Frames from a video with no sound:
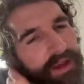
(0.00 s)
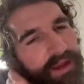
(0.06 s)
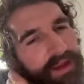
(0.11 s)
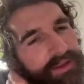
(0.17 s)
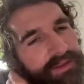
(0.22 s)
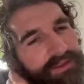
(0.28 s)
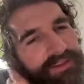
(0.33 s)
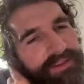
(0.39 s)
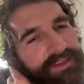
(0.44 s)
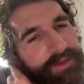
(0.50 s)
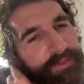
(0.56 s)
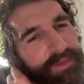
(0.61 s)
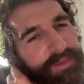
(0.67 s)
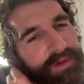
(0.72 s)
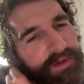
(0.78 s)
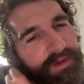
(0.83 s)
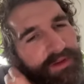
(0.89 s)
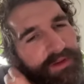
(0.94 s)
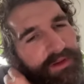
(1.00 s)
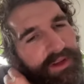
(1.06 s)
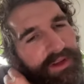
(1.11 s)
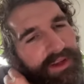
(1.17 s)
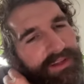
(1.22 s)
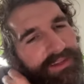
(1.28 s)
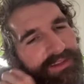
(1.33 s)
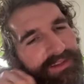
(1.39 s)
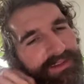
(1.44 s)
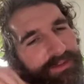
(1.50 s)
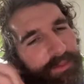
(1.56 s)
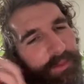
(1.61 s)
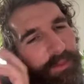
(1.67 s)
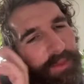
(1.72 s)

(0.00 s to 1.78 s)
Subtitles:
and it's simple and it's